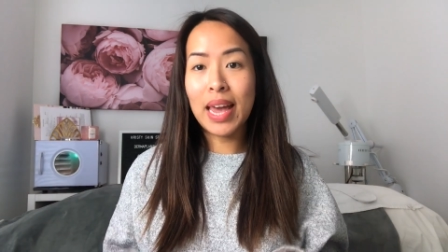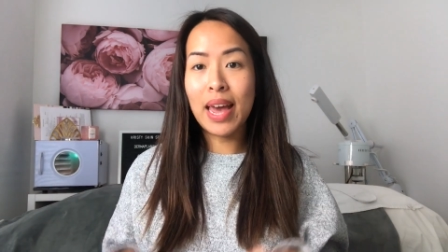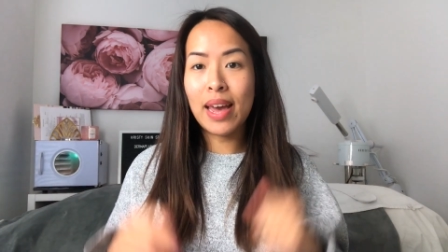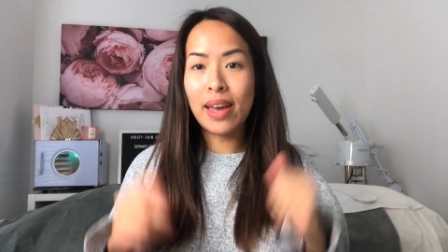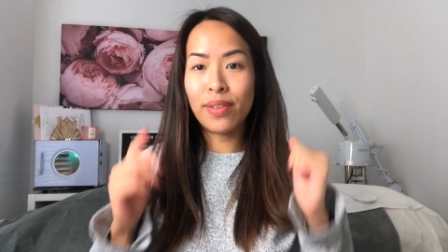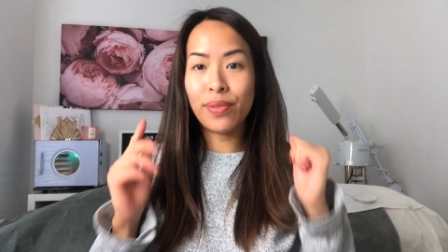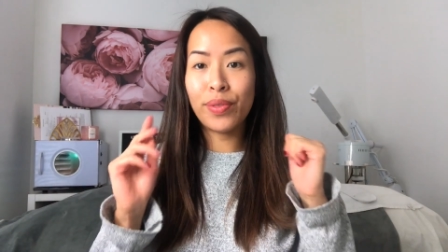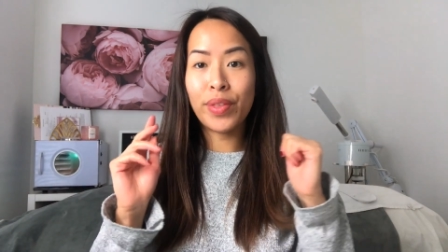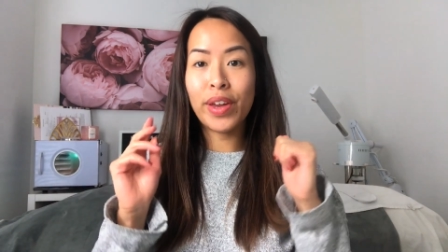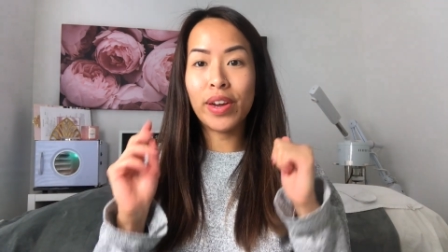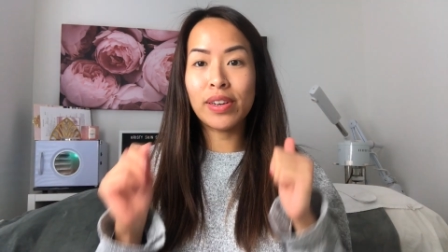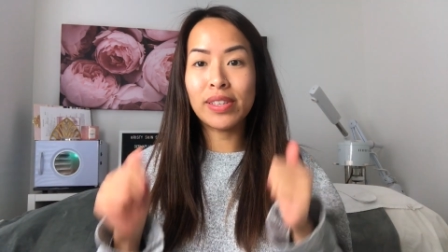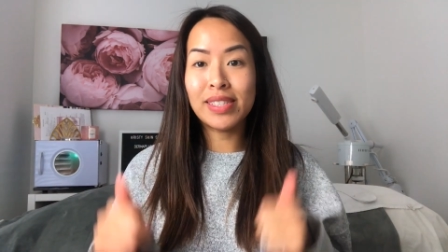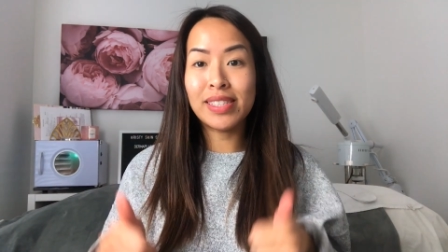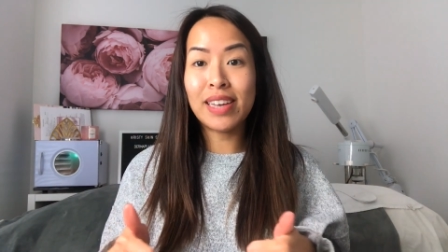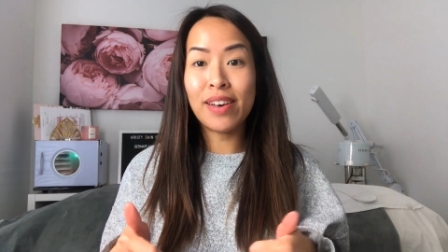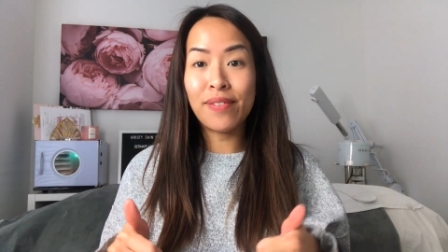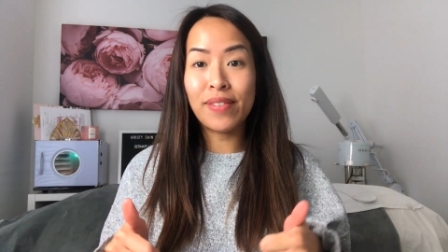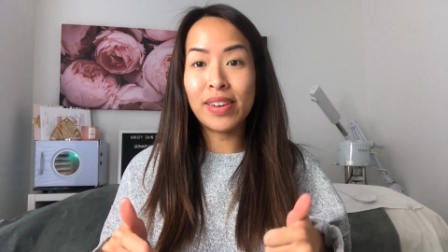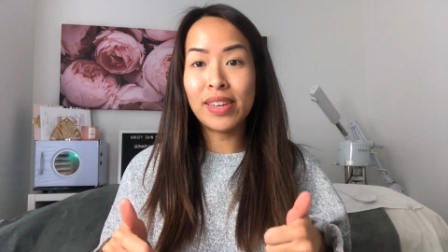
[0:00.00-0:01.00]
And they are
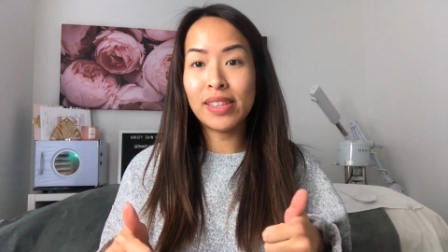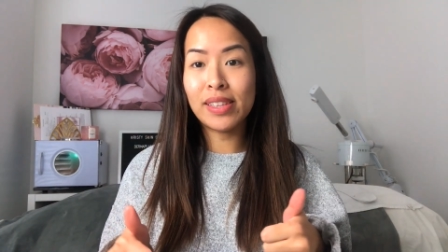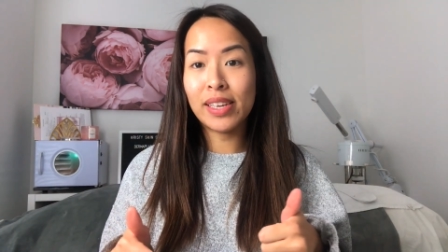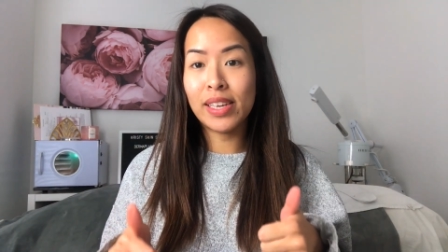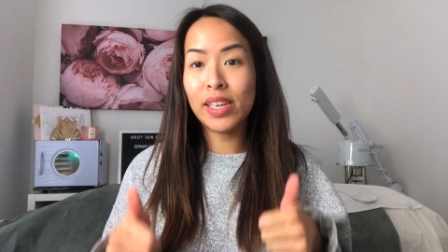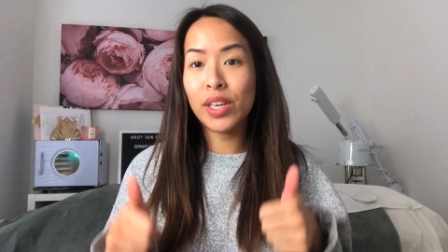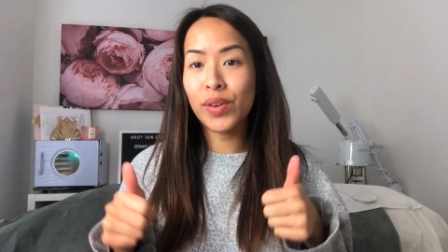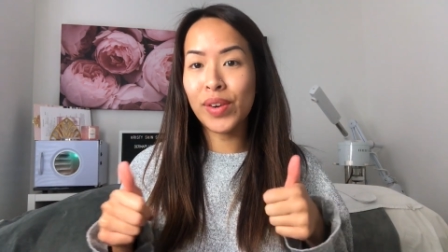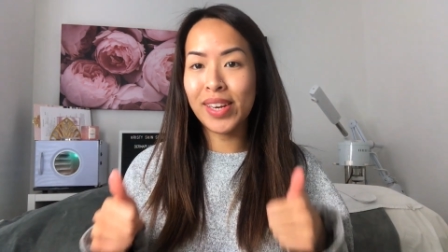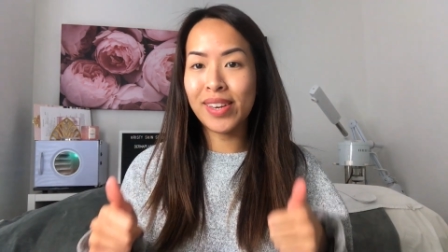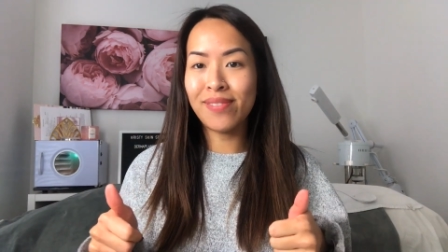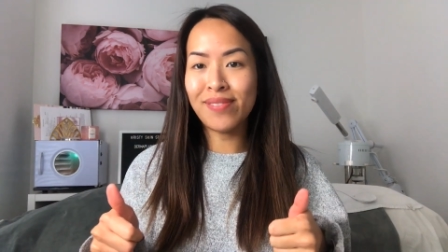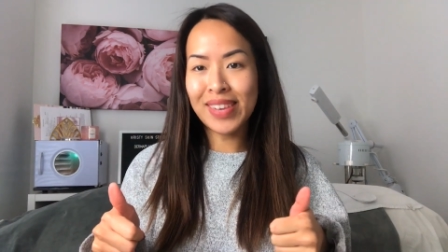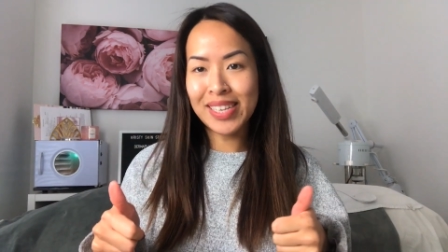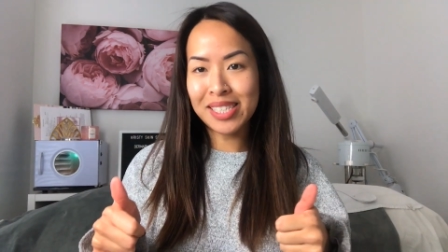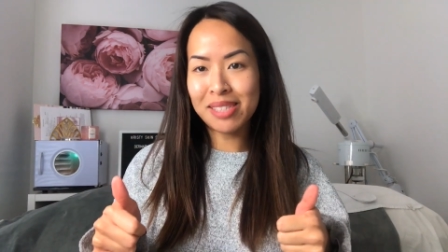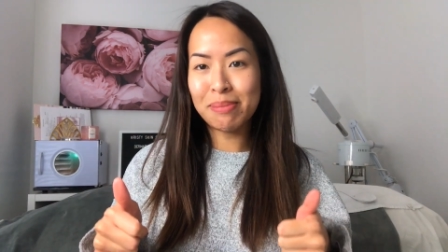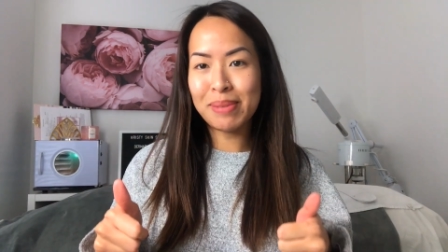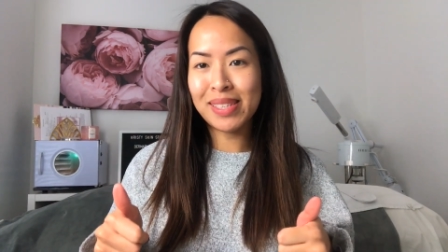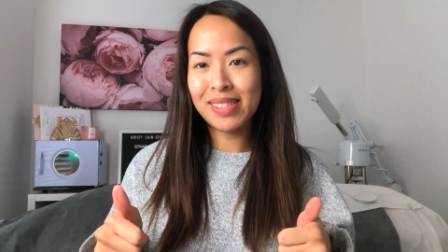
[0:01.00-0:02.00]
definitely great
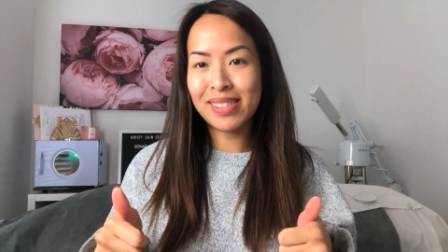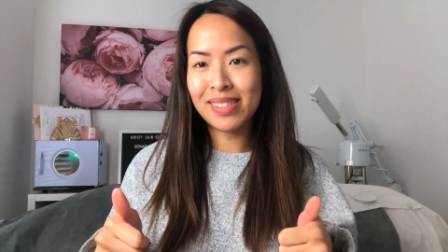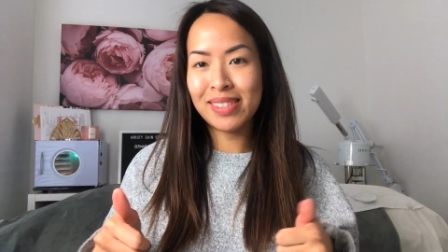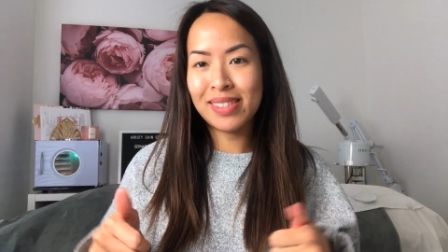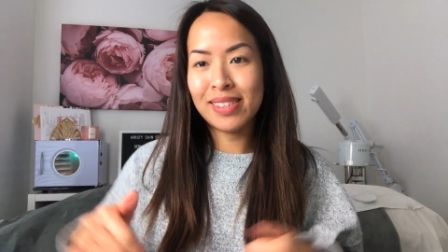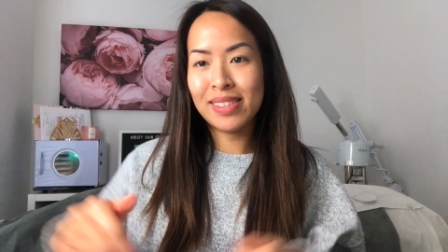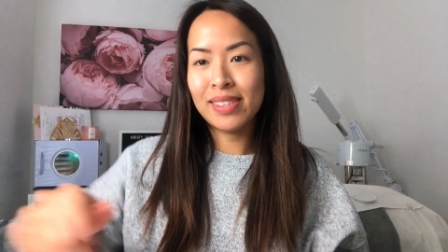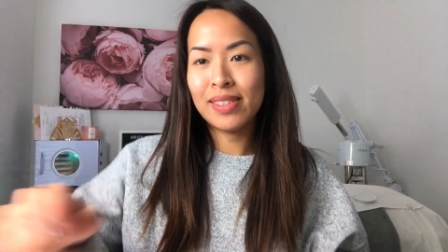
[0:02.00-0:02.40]
investments.